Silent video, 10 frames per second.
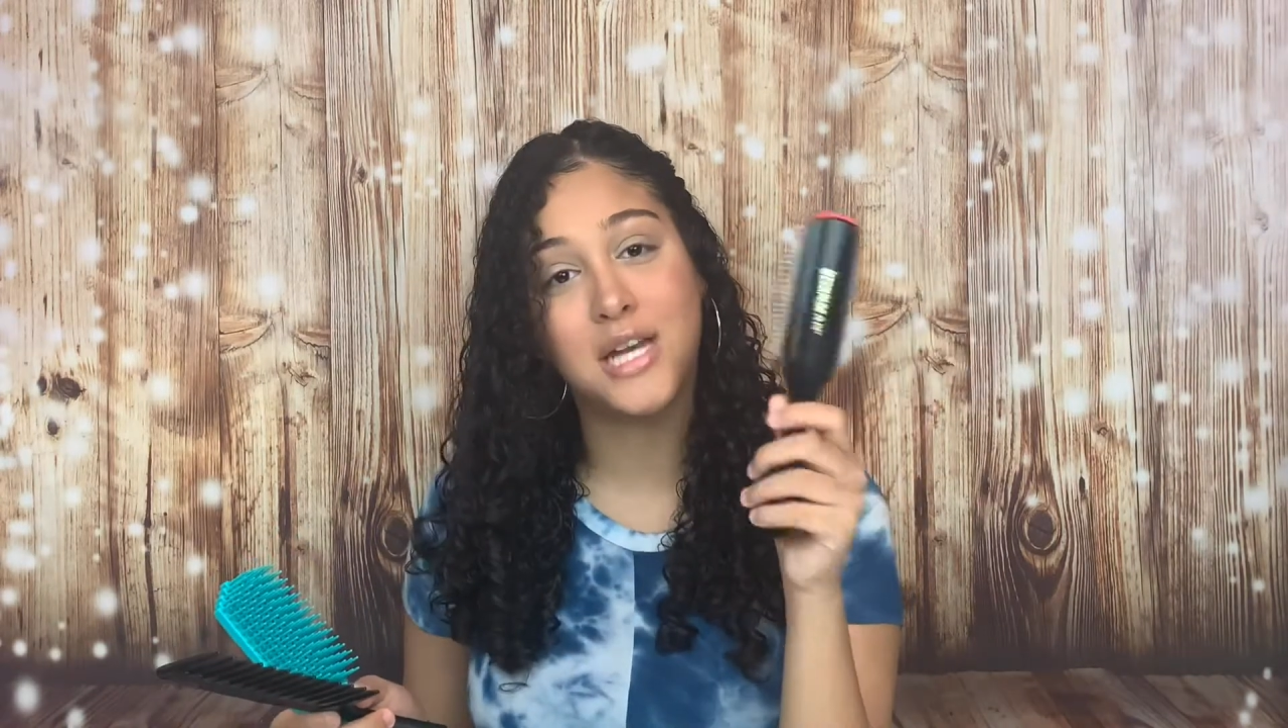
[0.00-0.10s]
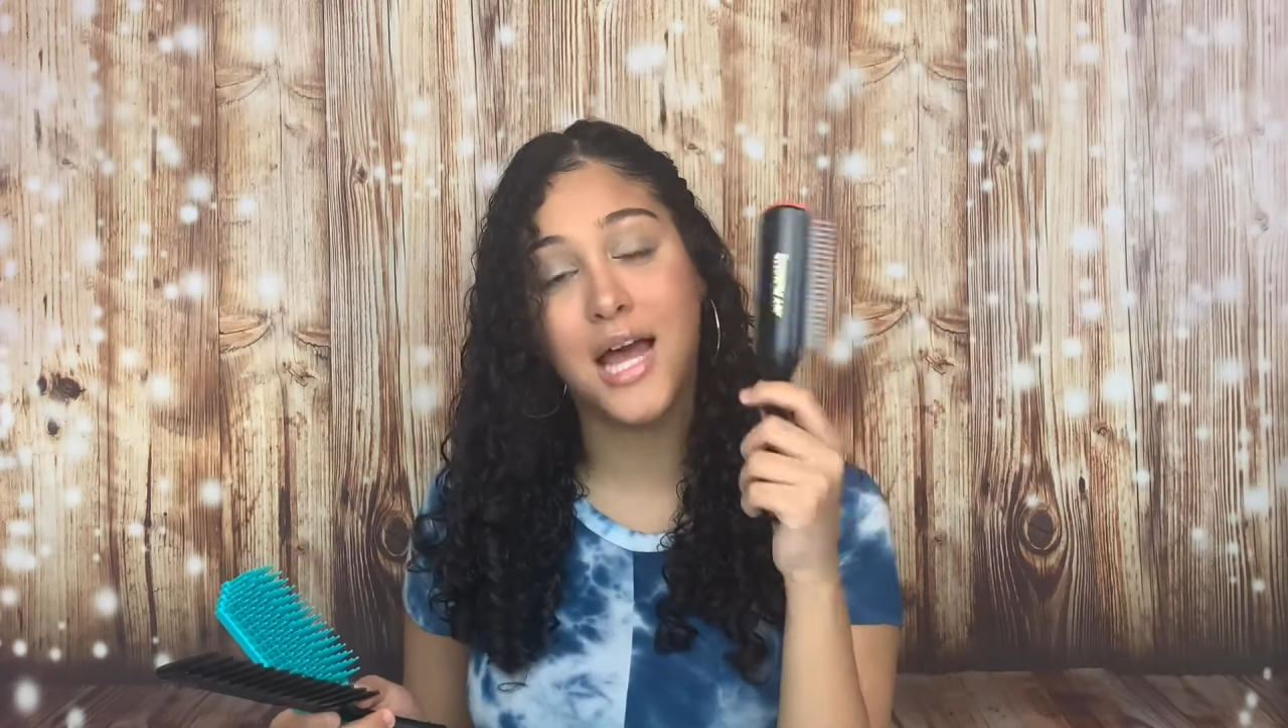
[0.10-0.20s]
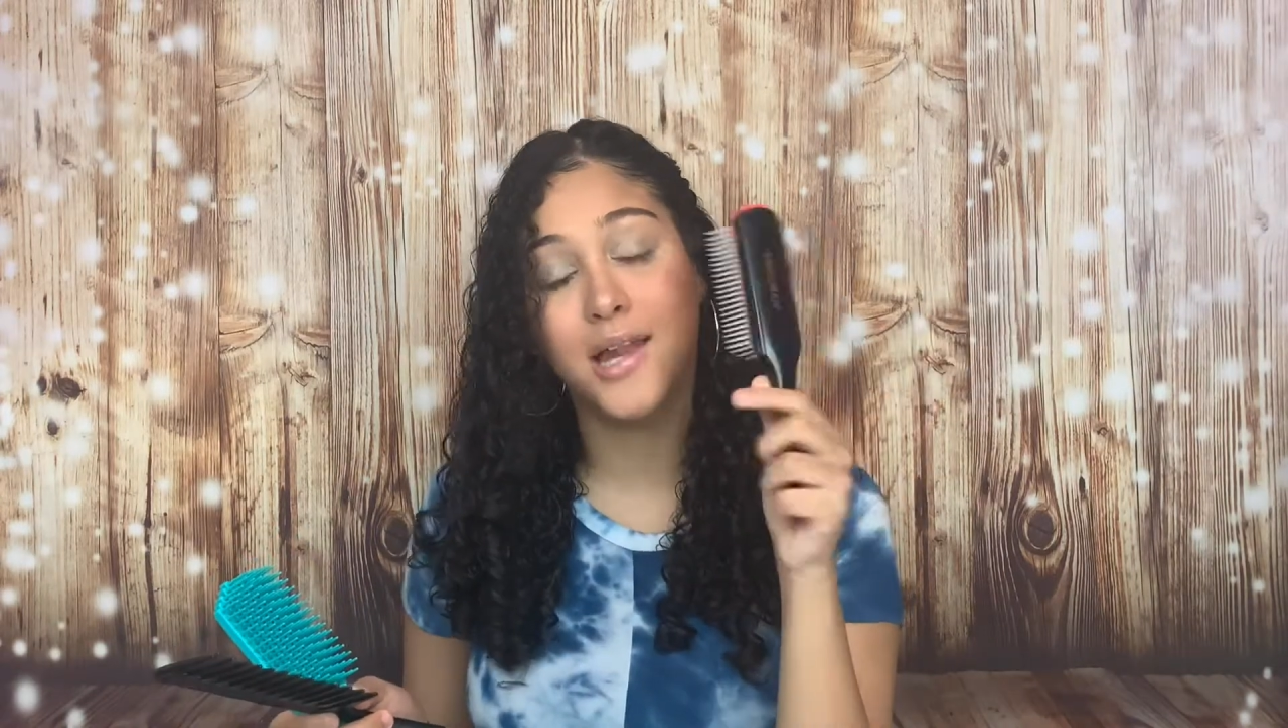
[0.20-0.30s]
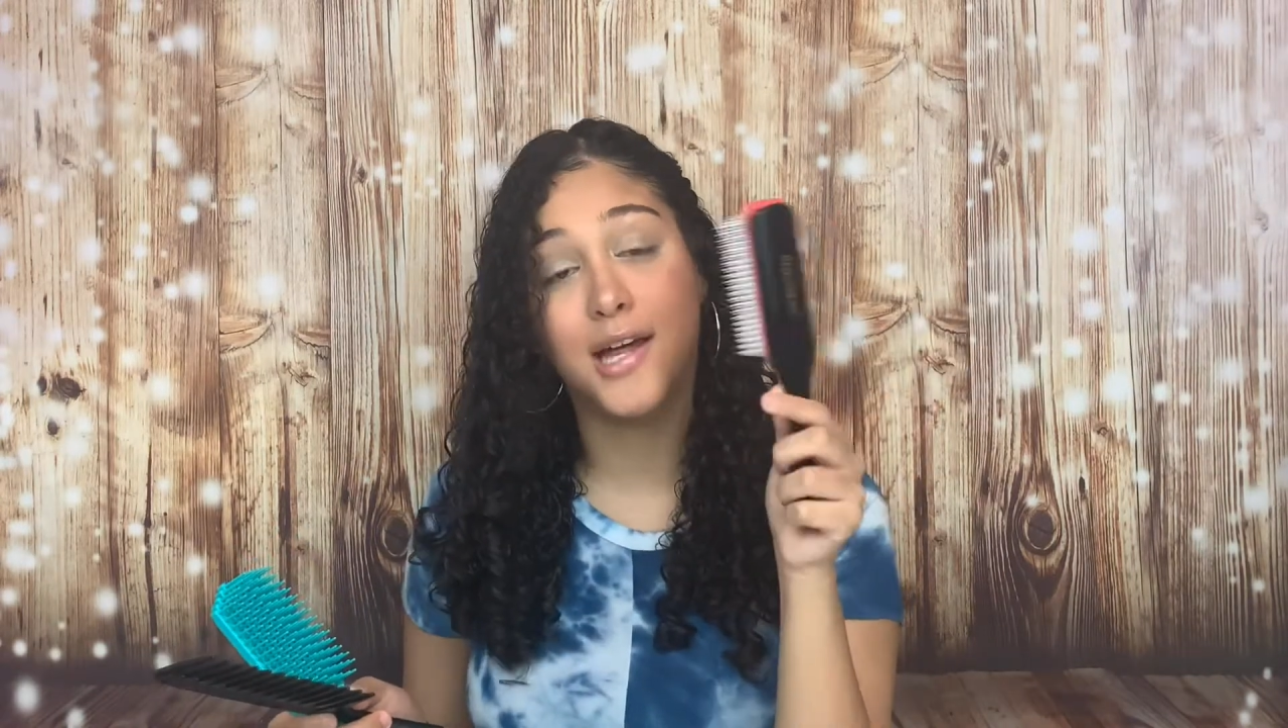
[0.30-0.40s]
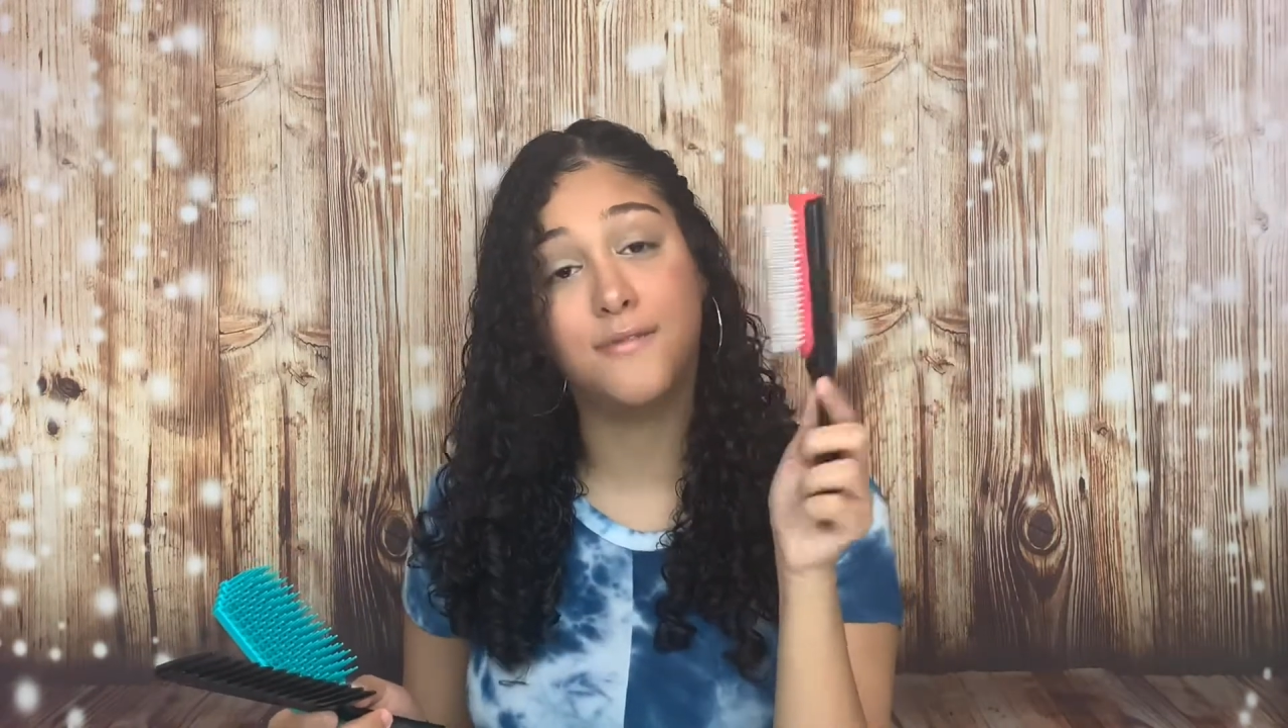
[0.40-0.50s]
I
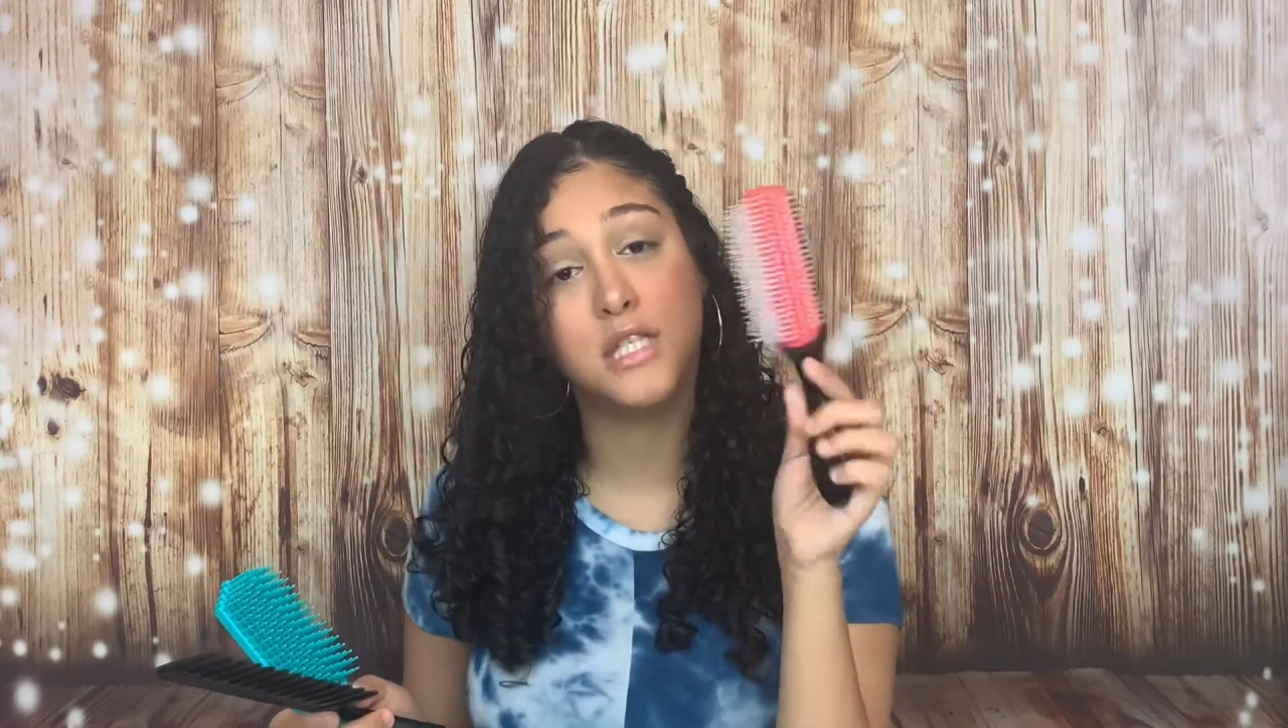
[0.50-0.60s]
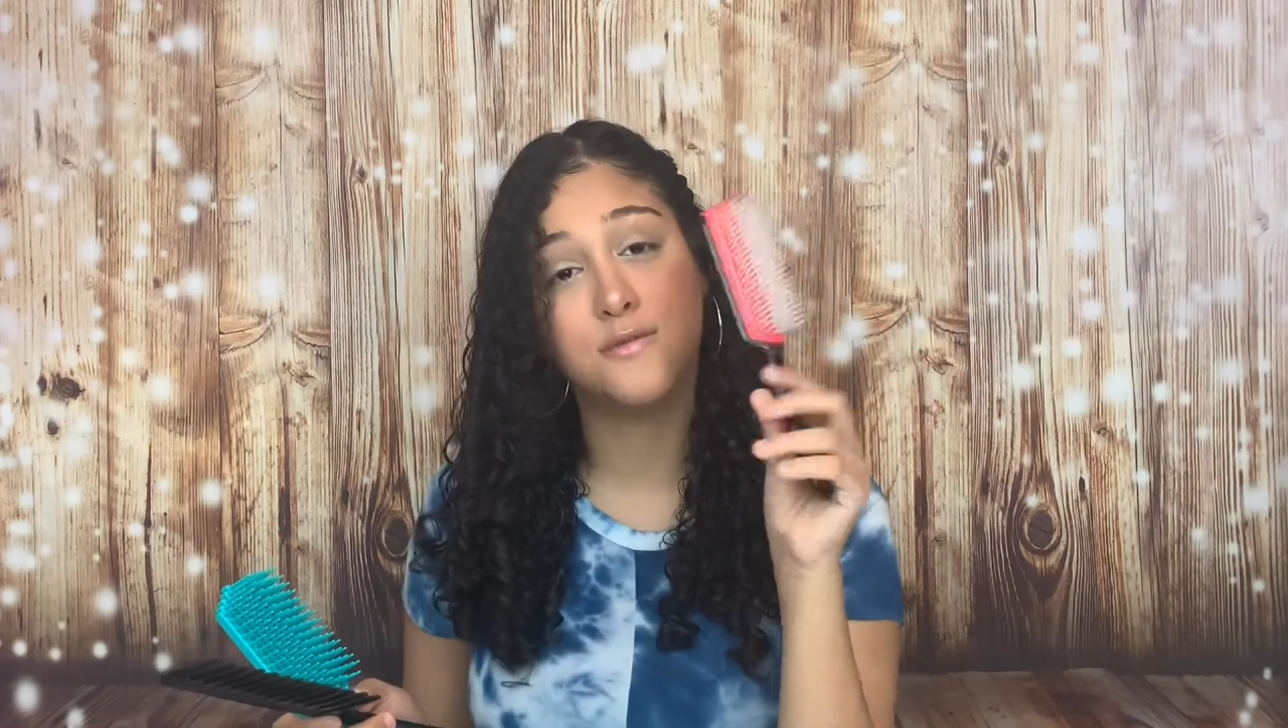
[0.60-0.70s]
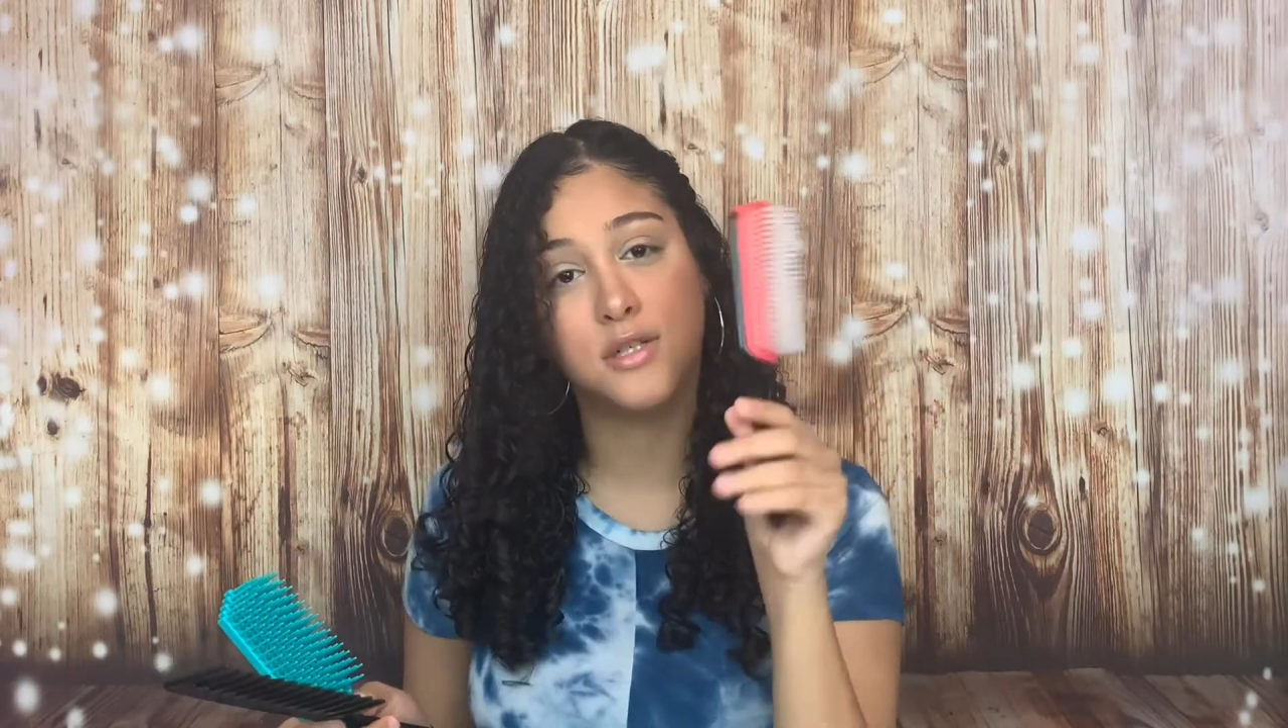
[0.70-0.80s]
love this for